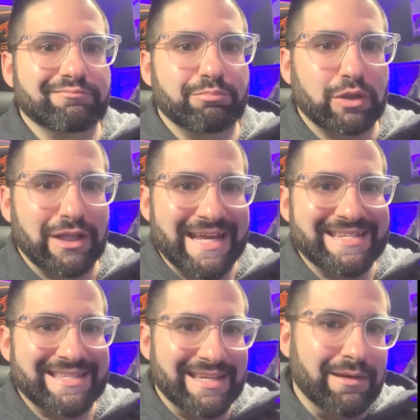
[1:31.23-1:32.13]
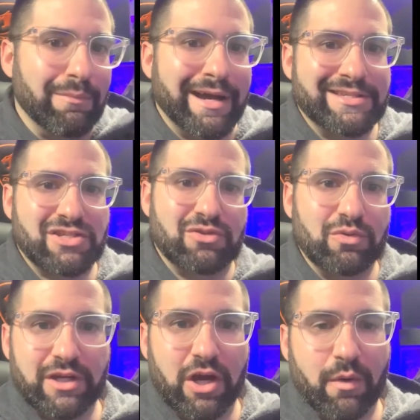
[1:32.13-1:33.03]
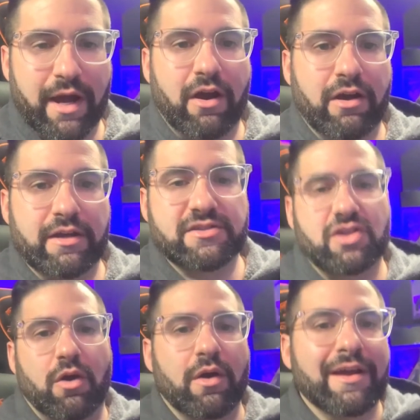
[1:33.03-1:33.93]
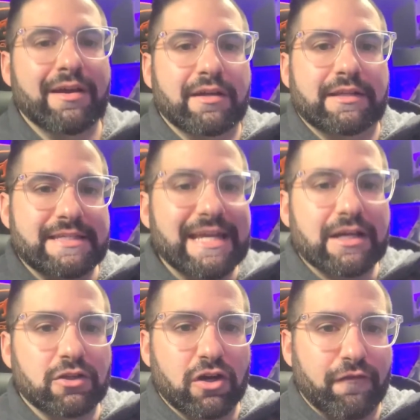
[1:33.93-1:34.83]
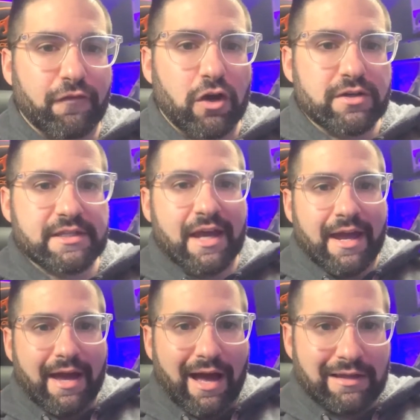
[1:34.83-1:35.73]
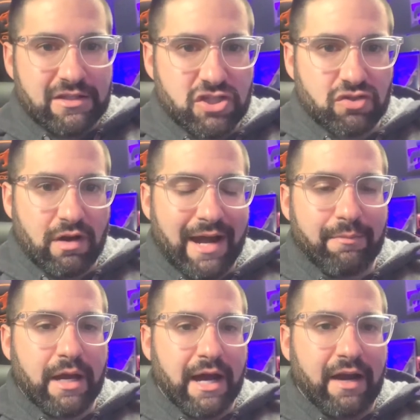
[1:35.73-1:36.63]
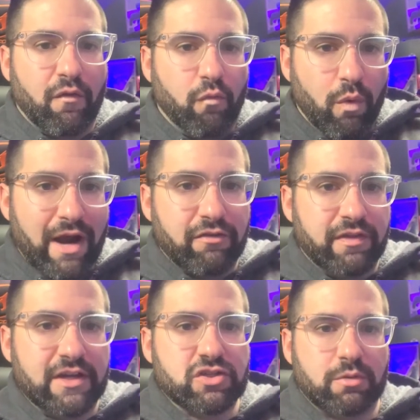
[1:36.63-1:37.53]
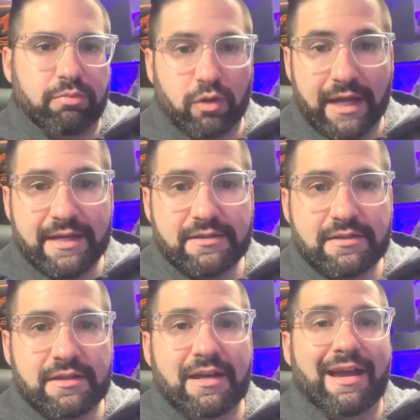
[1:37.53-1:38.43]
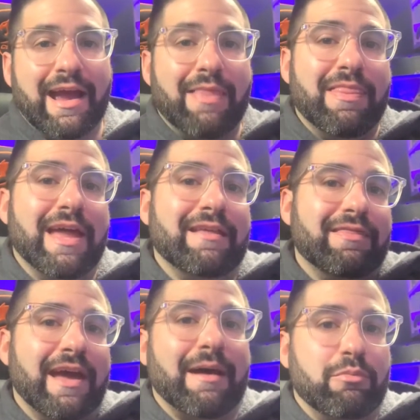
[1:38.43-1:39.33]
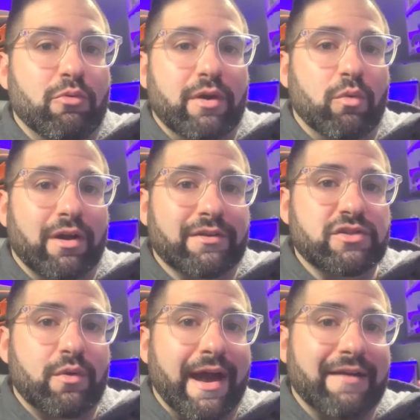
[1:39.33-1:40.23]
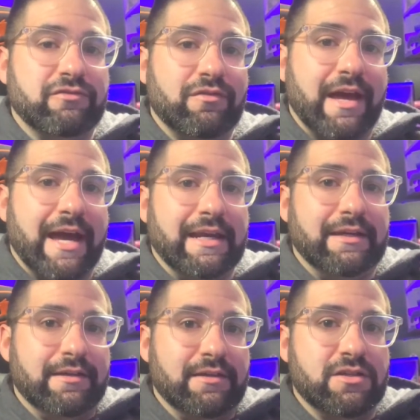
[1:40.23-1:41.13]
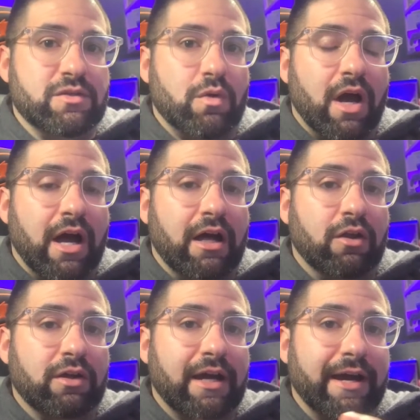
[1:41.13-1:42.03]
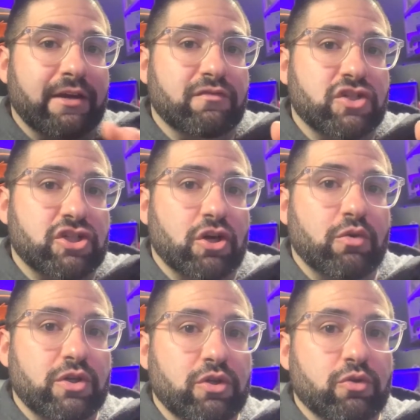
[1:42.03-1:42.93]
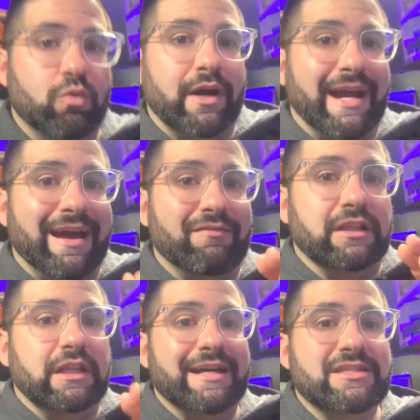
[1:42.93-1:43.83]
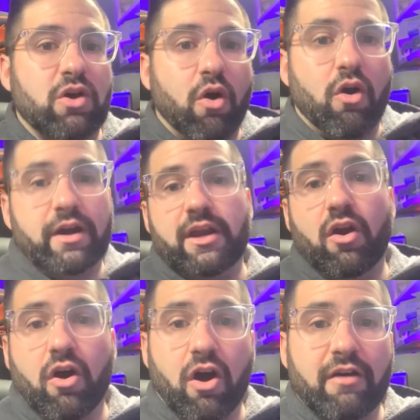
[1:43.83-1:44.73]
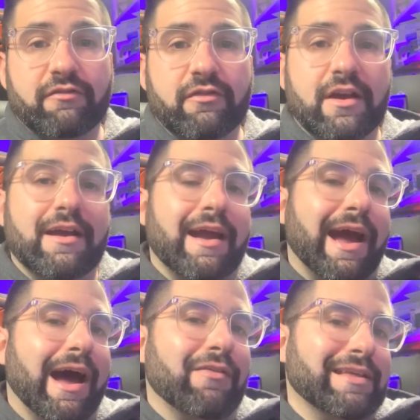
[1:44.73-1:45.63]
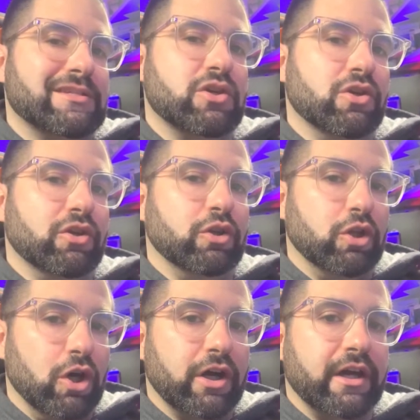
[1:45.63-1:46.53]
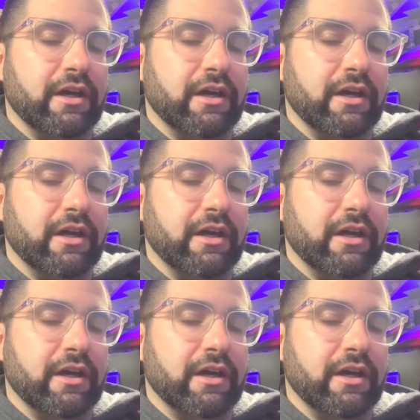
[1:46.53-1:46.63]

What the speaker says: placed in my studio area. So let's take a look first. I'll describe kind of where things are placed, and then at that point what I'll do after that is I'll kind of show you when I have the lights on and off how that's going to look